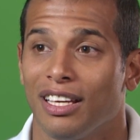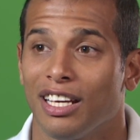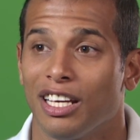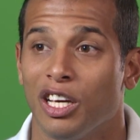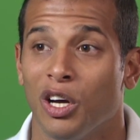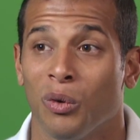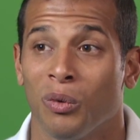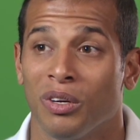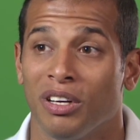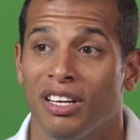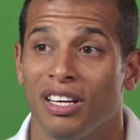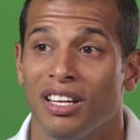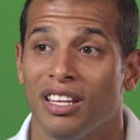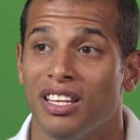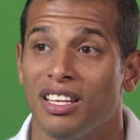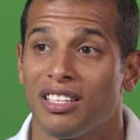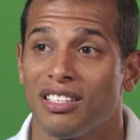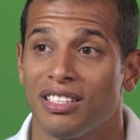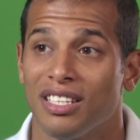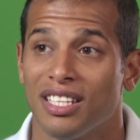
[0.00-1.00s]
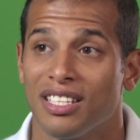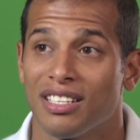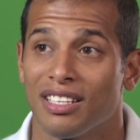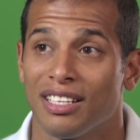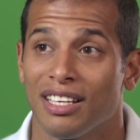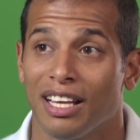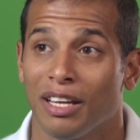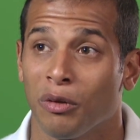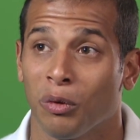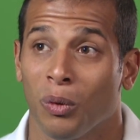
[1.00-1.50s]
going into this
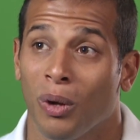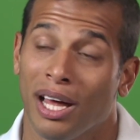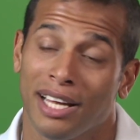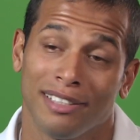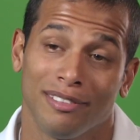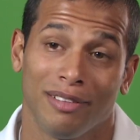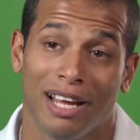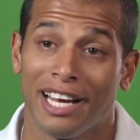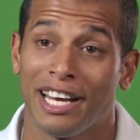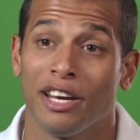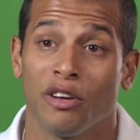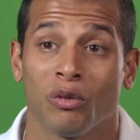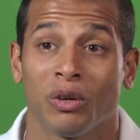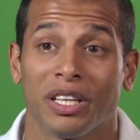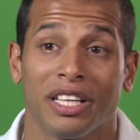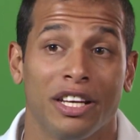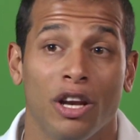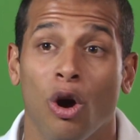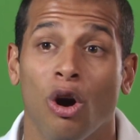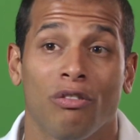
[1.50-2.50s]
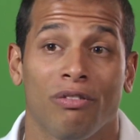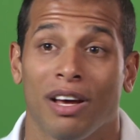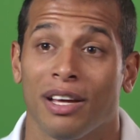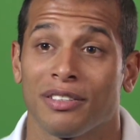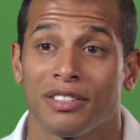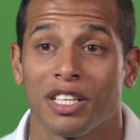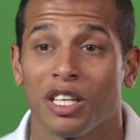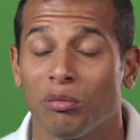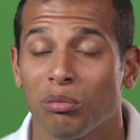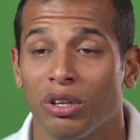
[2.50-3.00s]
season, oh, I, I didn't really know if I
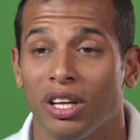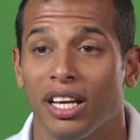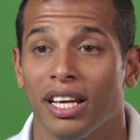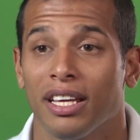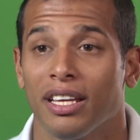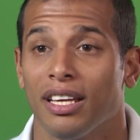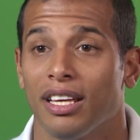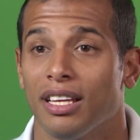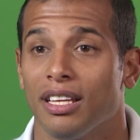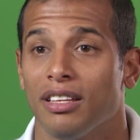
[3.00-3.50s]
was going to play